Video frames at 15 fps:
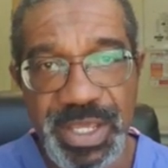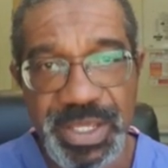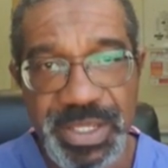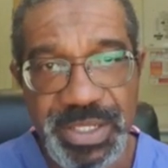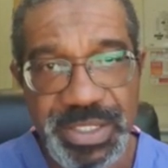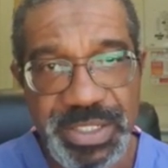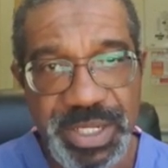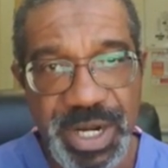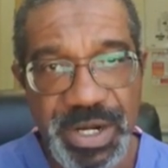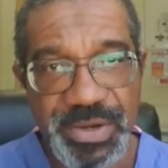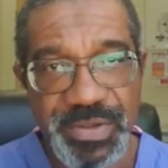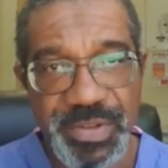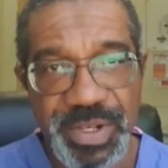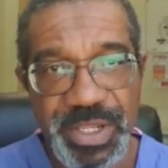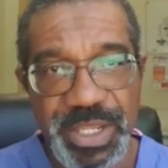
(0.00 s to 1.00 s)
scarring
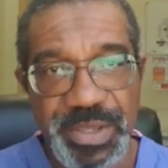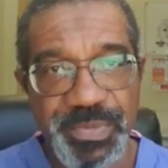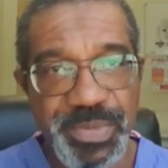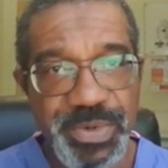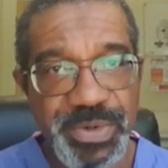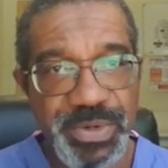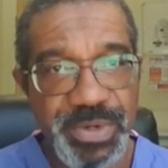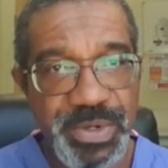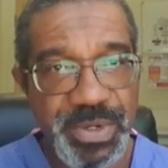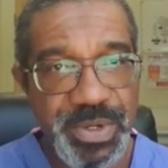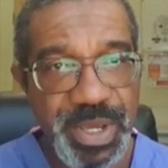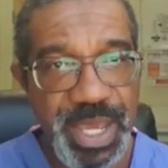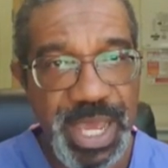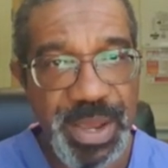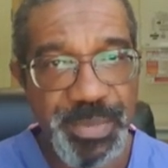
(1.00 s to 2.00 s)
of the lip,
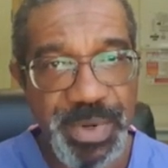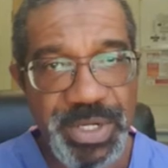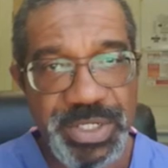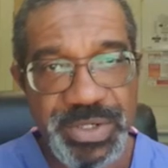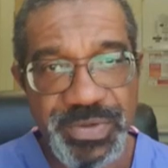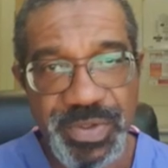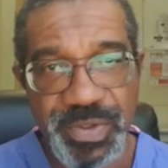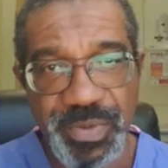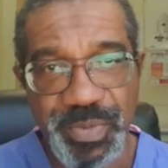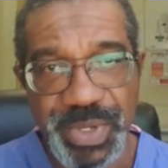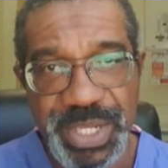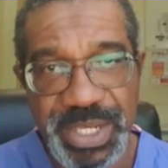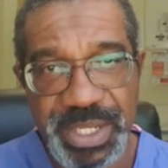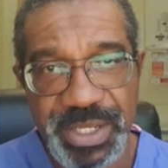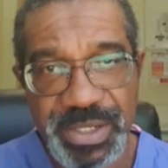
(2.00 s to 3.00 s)
abnormality of the
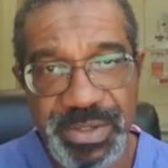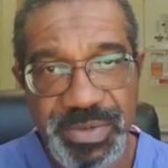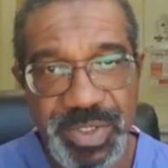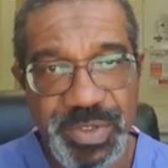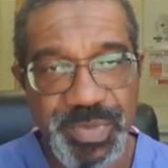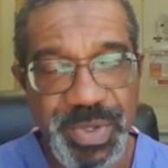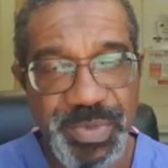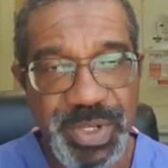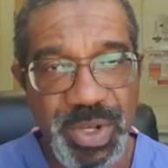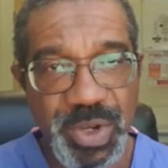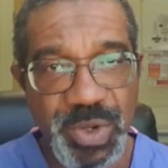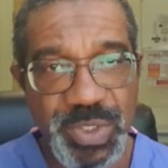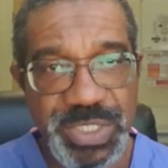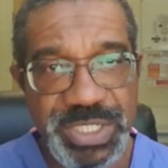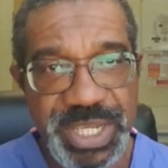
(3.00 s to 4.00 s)
pinna, which may be
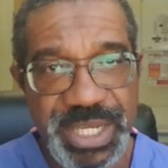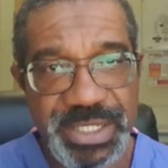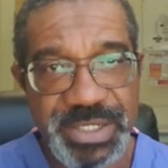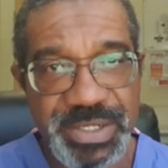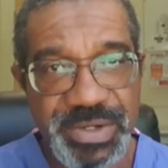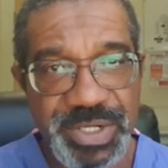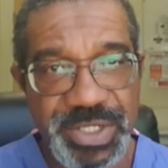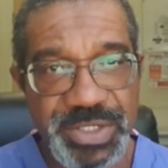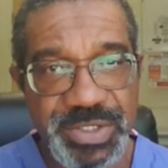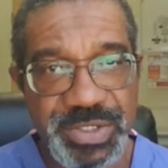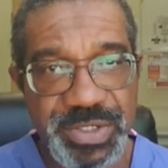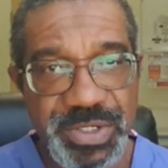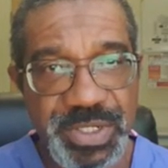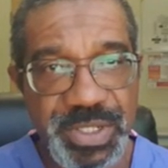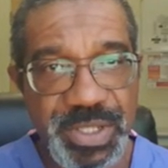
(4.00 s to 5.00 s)
low set in relation to
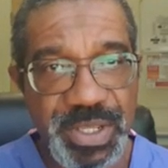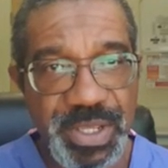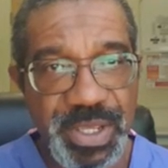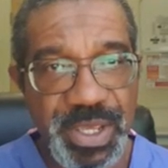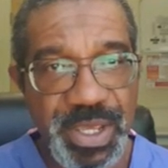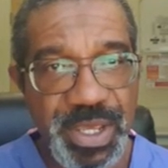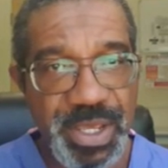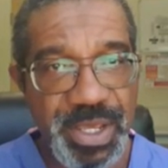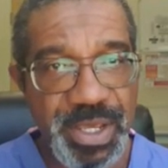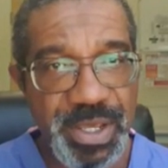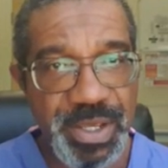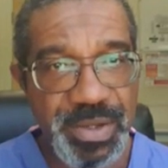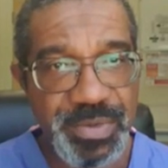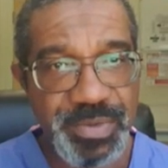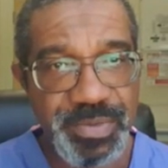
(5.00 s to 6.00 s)
the
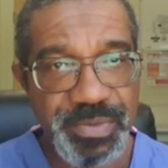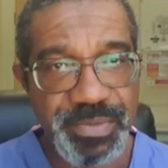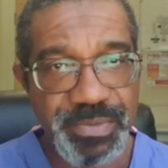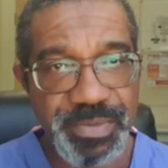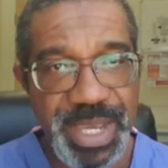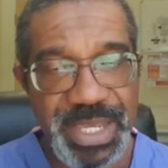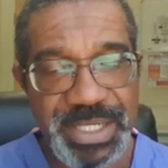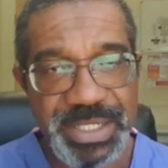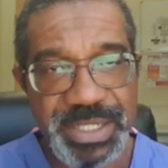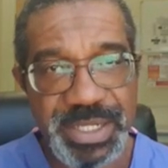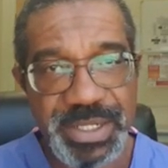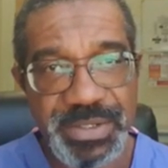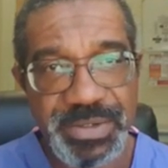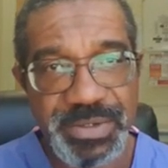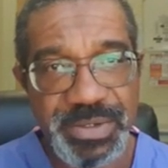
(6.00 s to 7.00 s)

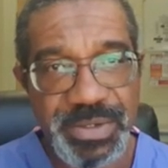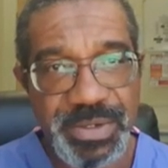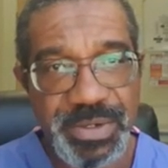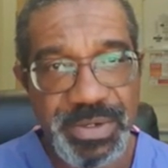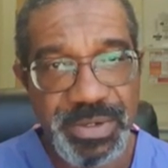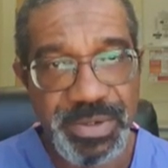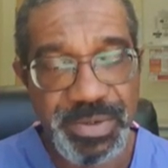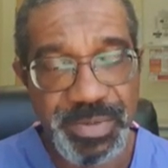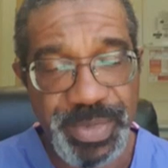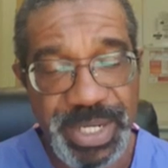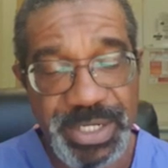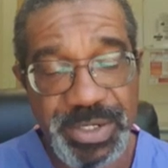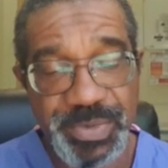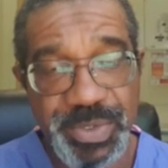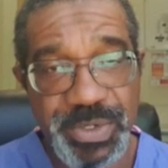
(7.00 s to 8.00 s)
maxilla or
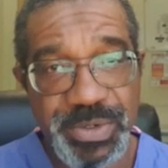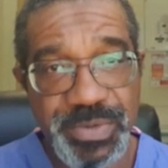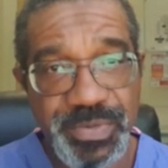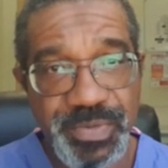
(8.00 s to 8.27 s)
mandible,